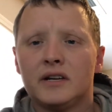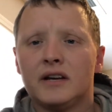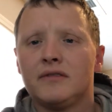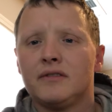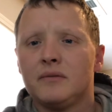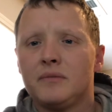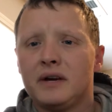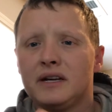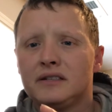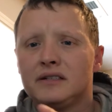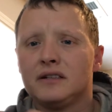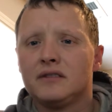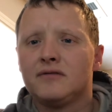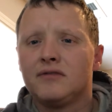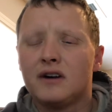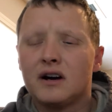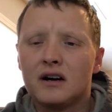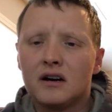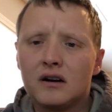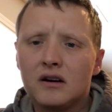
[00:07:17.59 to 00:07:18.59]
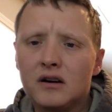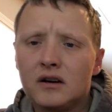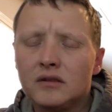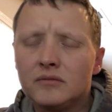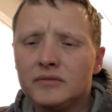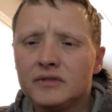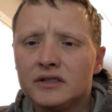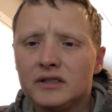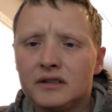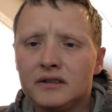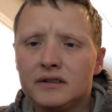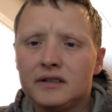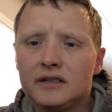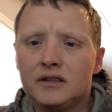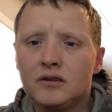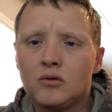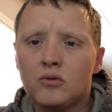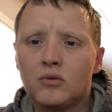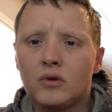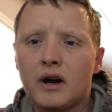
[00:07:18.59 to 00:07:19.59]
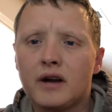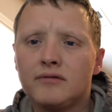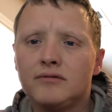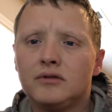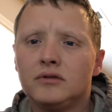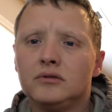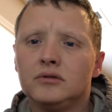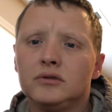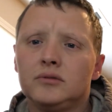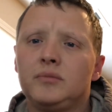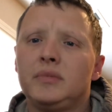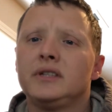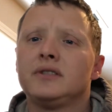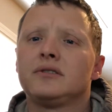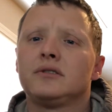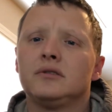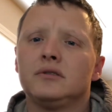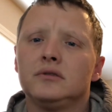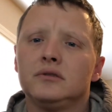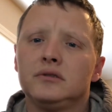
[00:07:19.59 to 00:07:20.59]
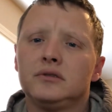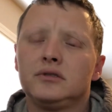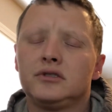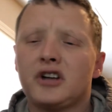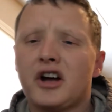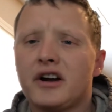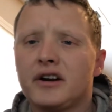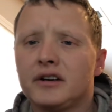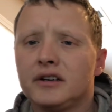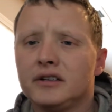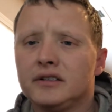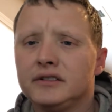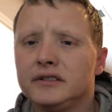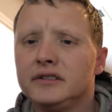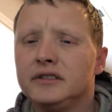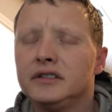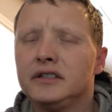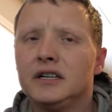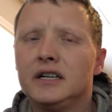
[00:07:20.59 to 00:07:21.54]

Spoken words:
I have the basic firearms, rifles, pistols, shotgun,